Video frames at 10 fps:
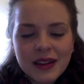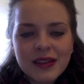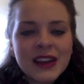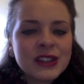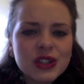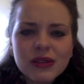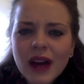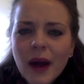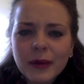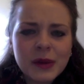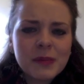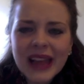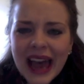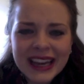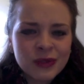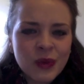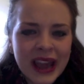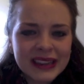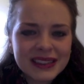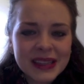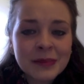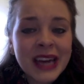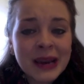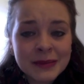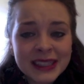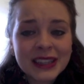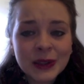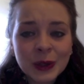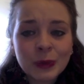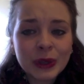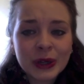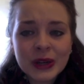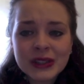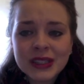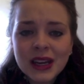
Things you thought would be black and white sometimes get a little blurred.